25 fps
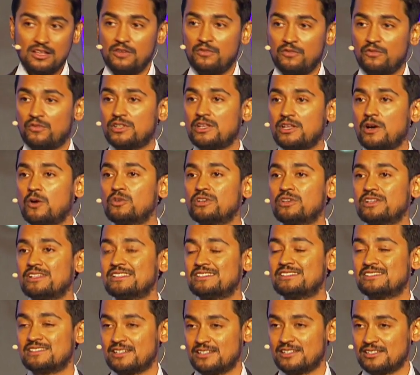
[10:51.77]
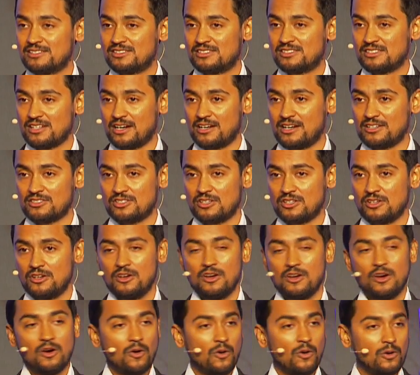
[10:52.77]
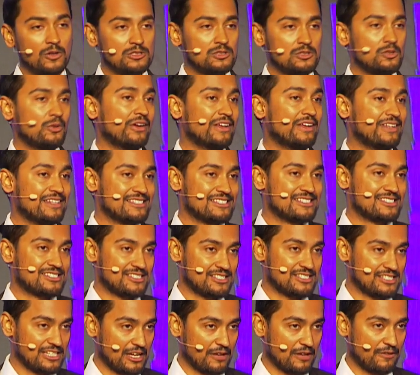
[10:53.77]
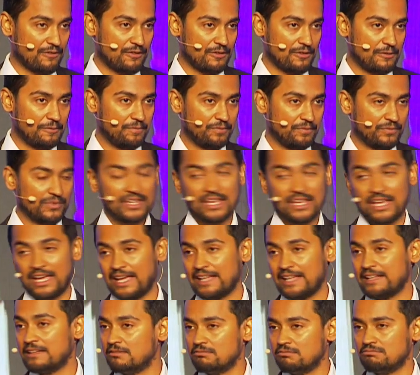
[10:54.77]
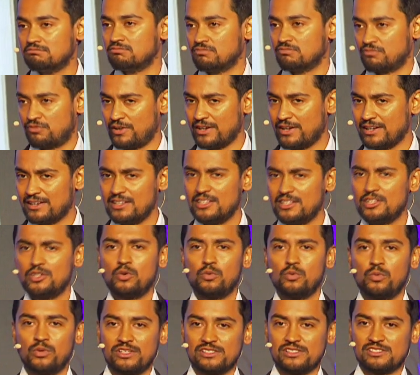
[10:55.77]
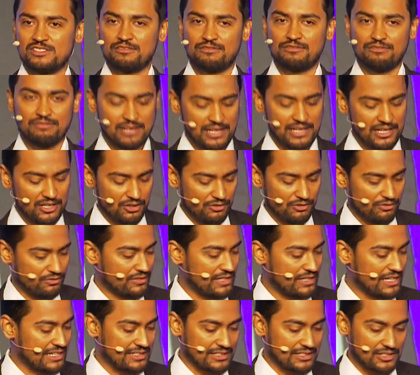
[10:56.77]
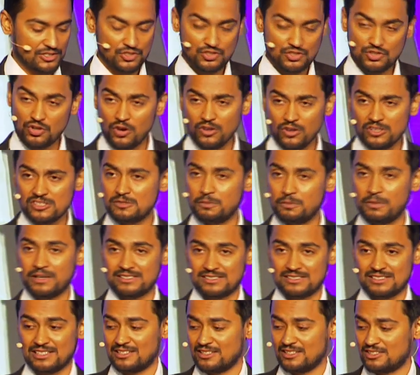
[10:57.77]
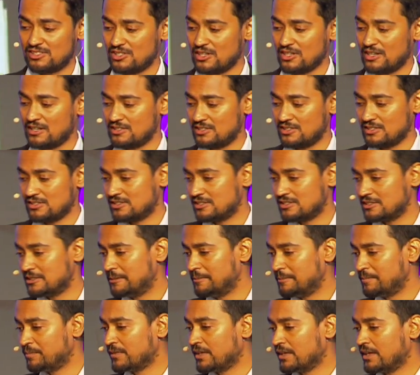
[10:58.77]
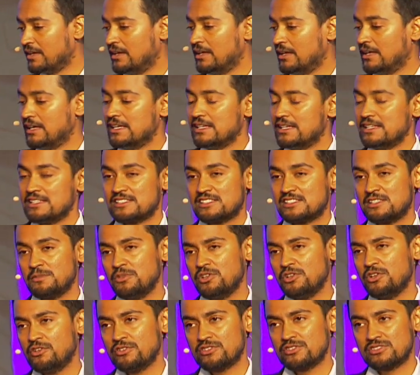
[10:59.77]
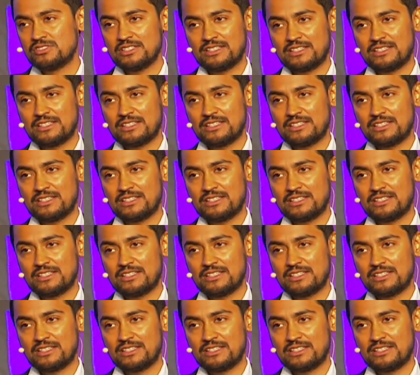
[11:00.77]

without any static charge. Also, it is safe. And frankly, no one is a fan of getting shocks by static charges. Similar is the